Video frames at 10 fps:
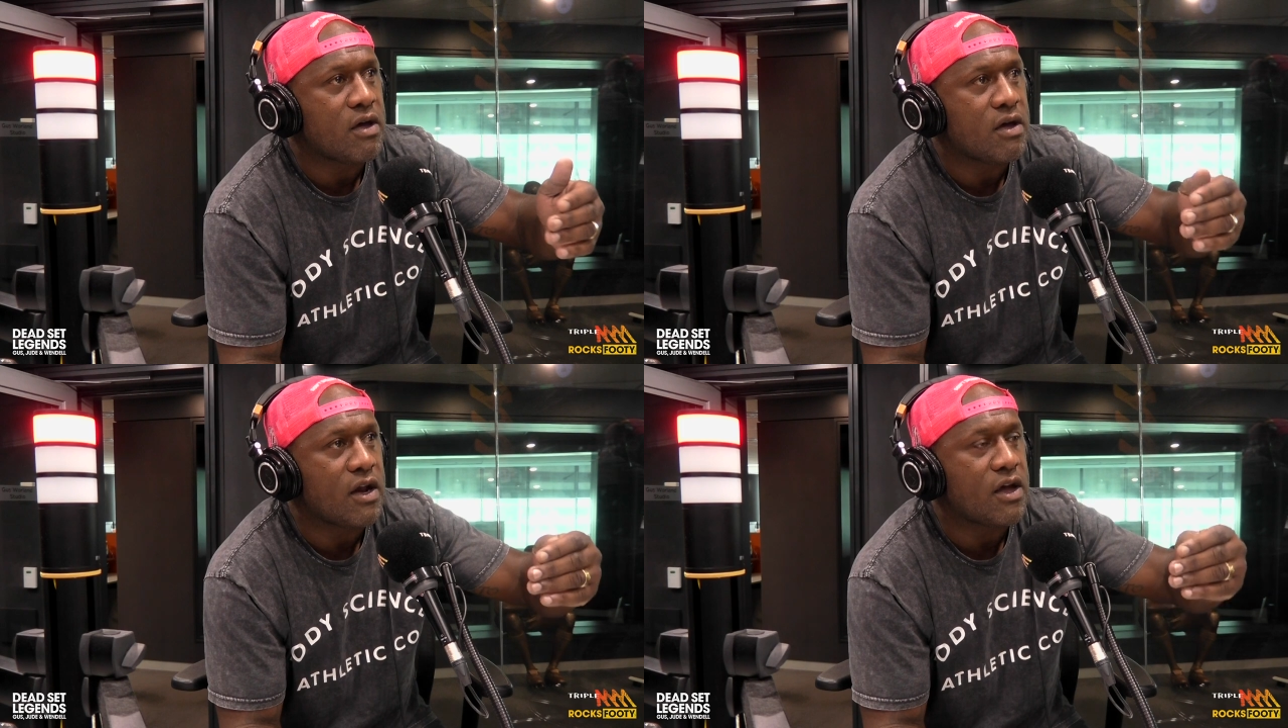
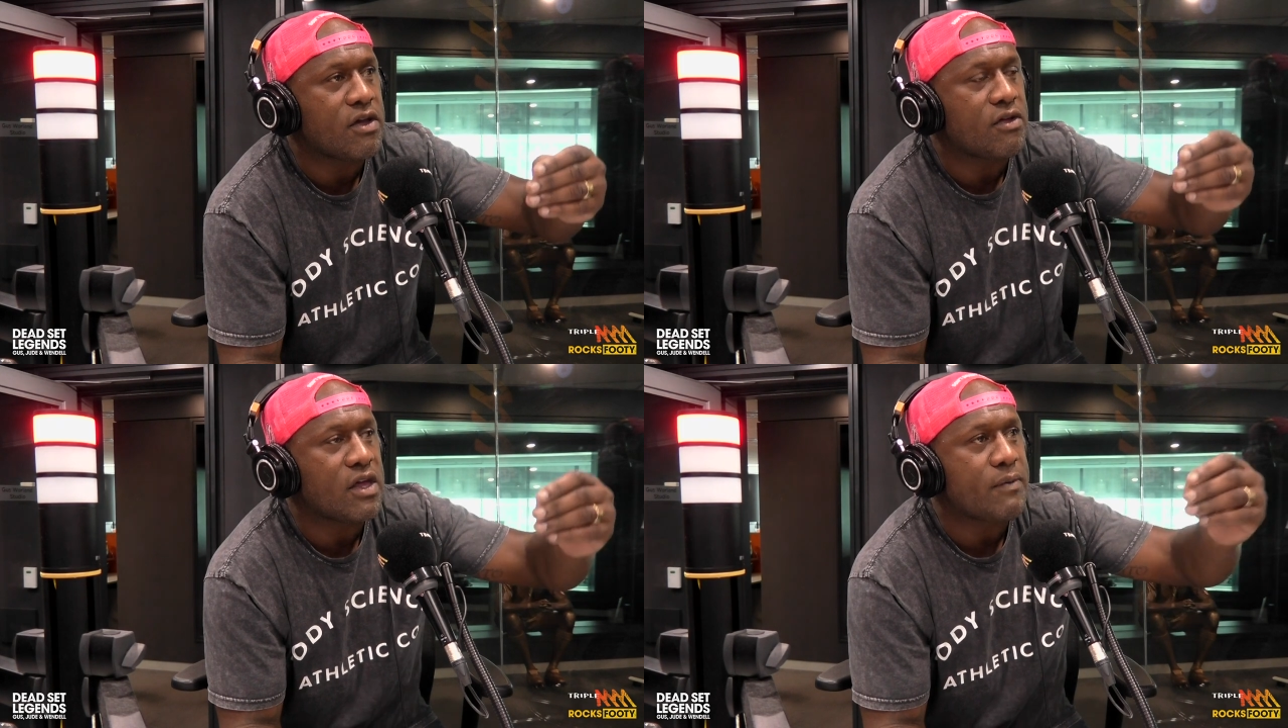you know,
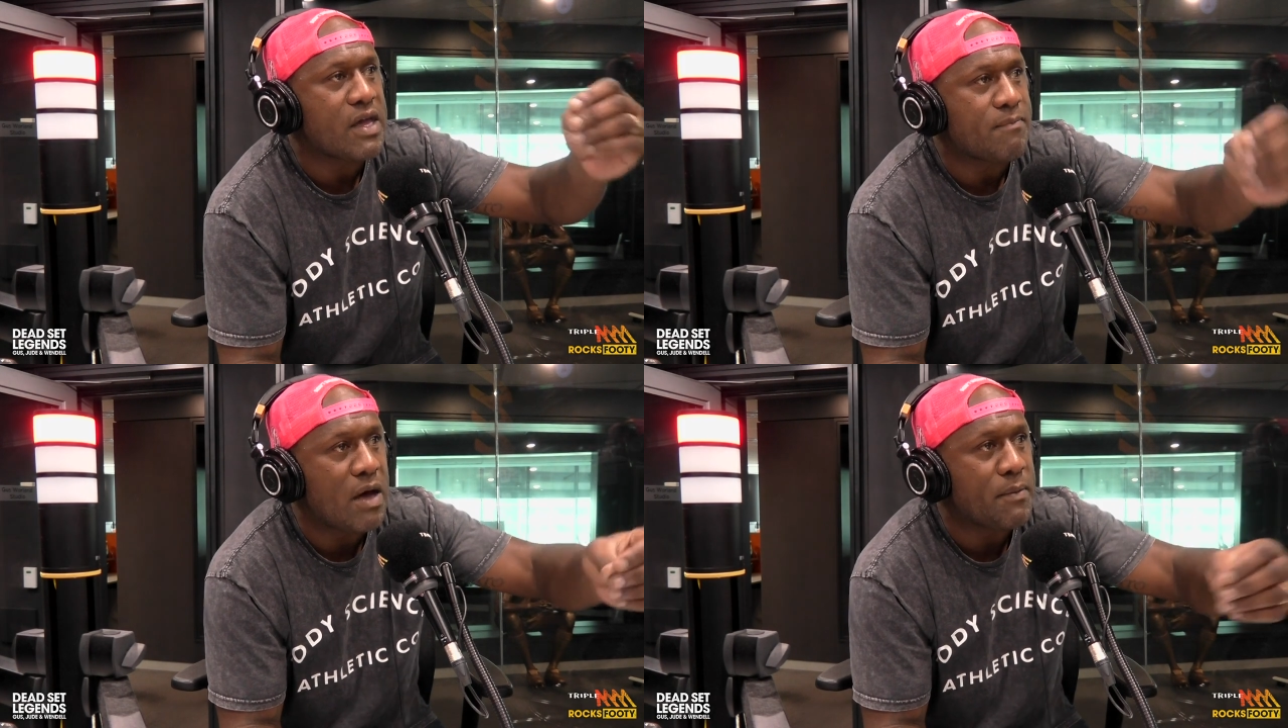you think about
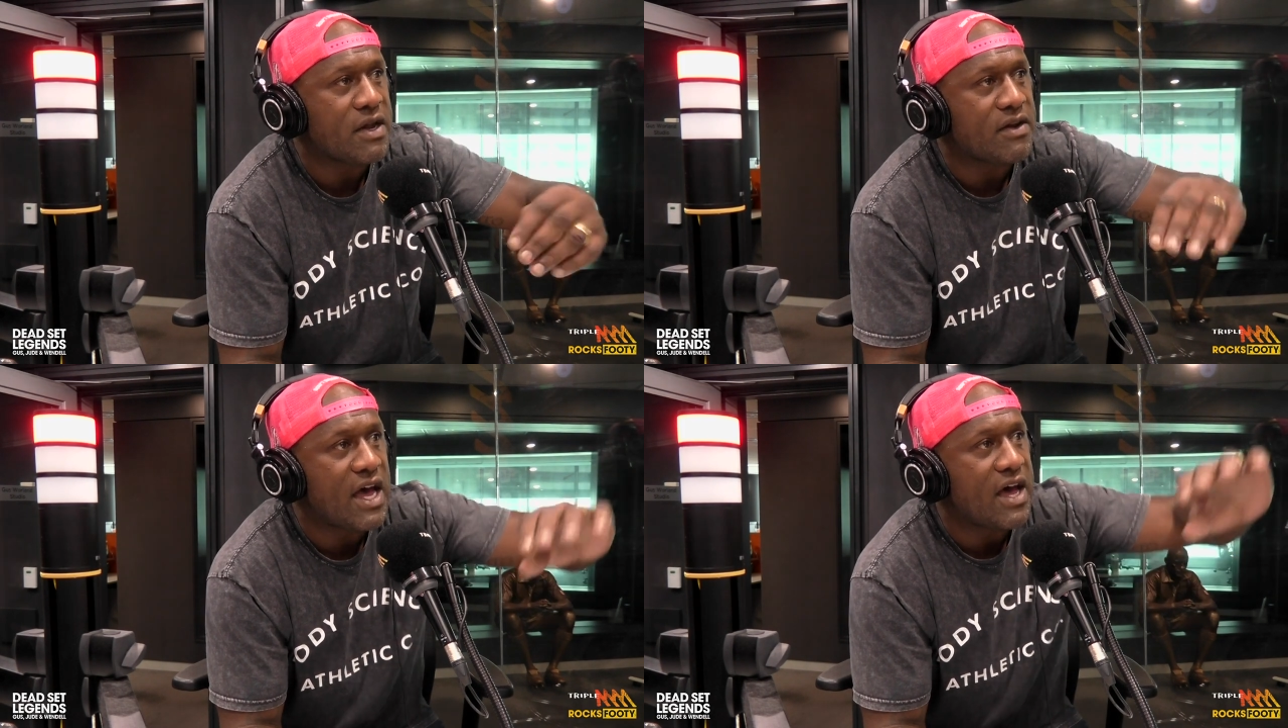your mum and
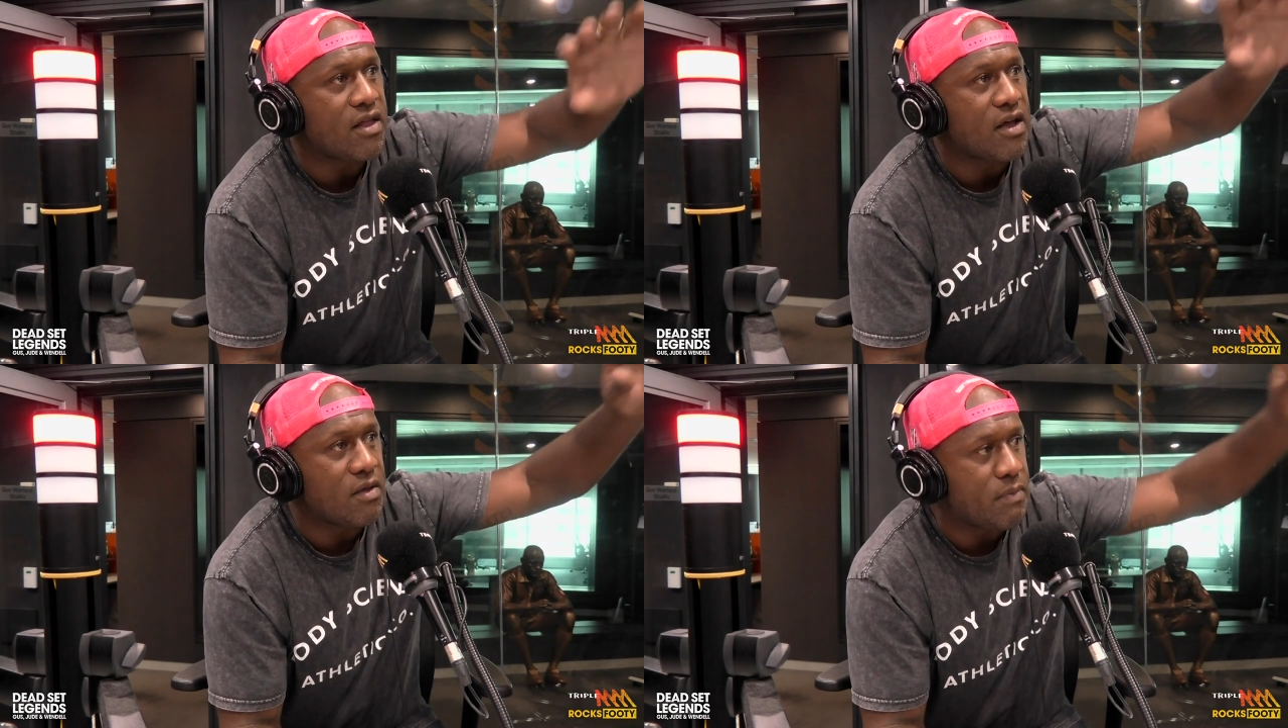your dad
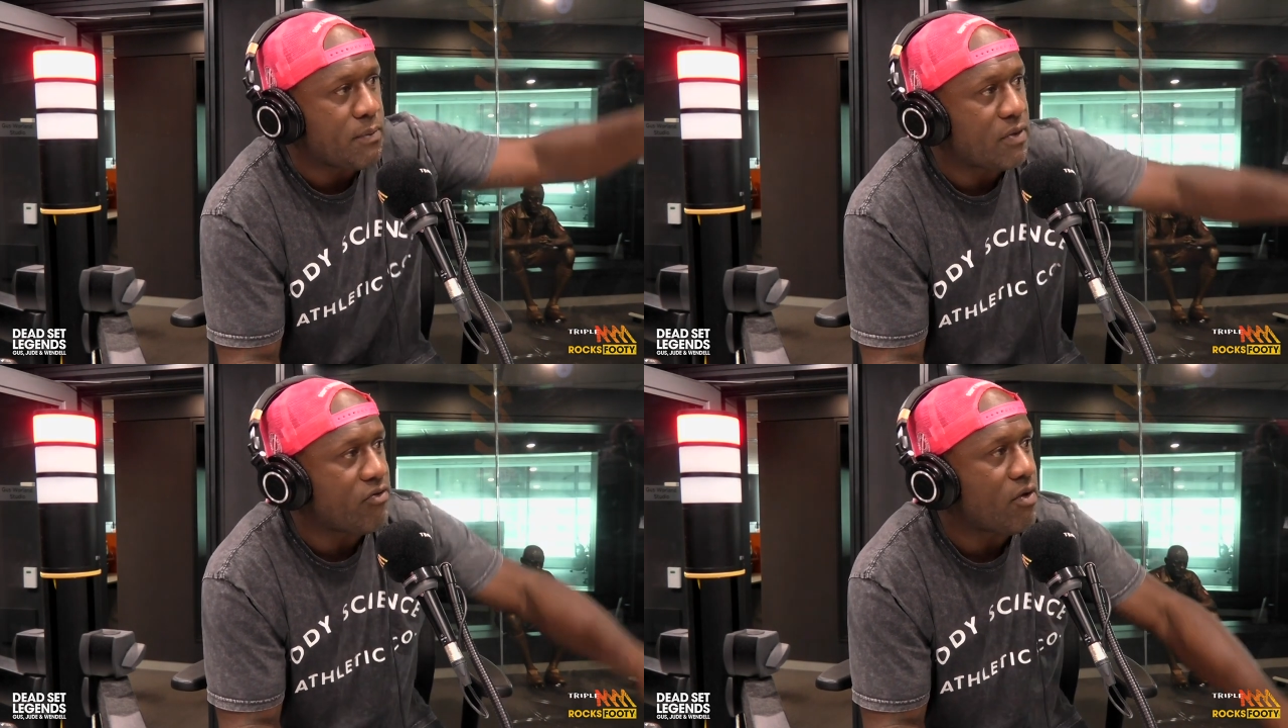and the
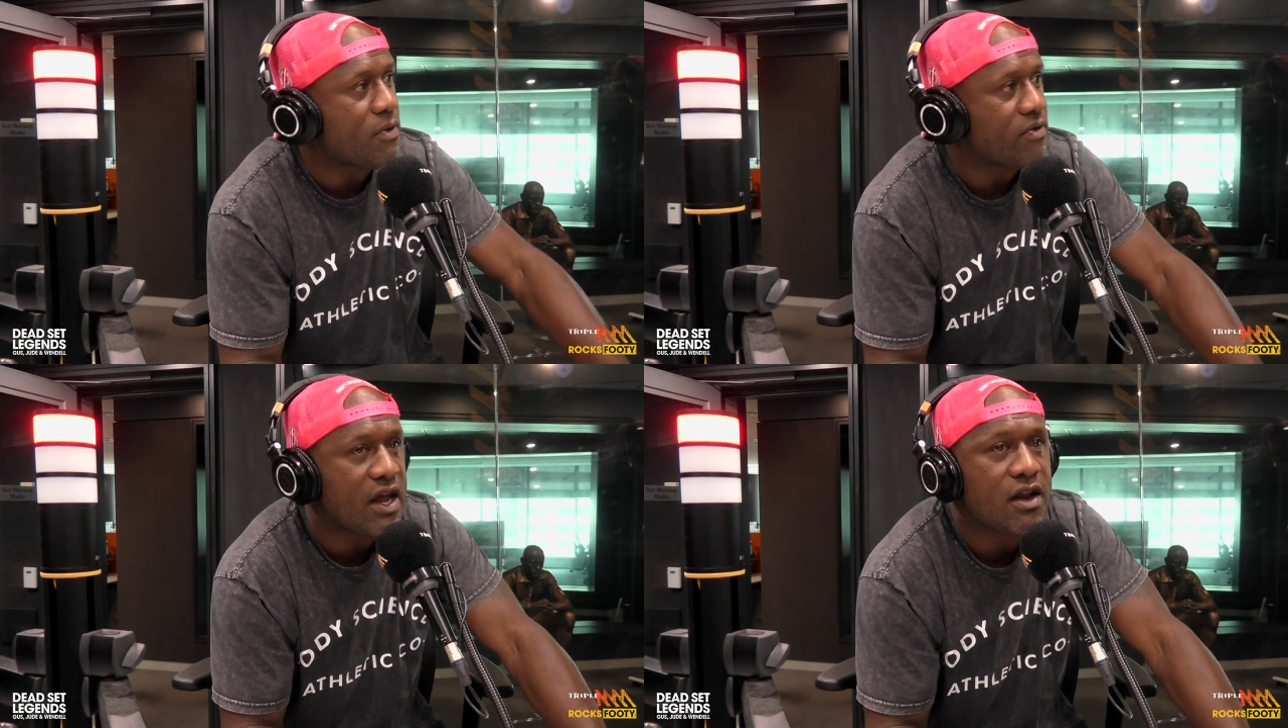people that you
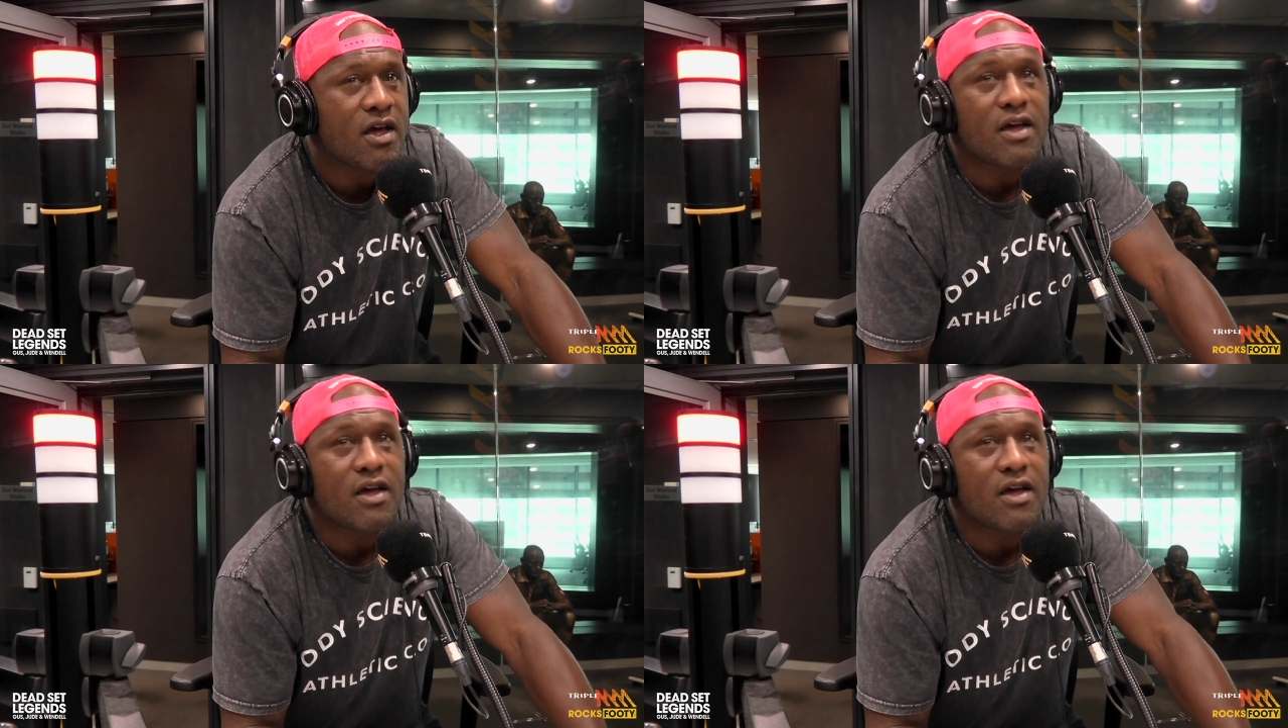represent.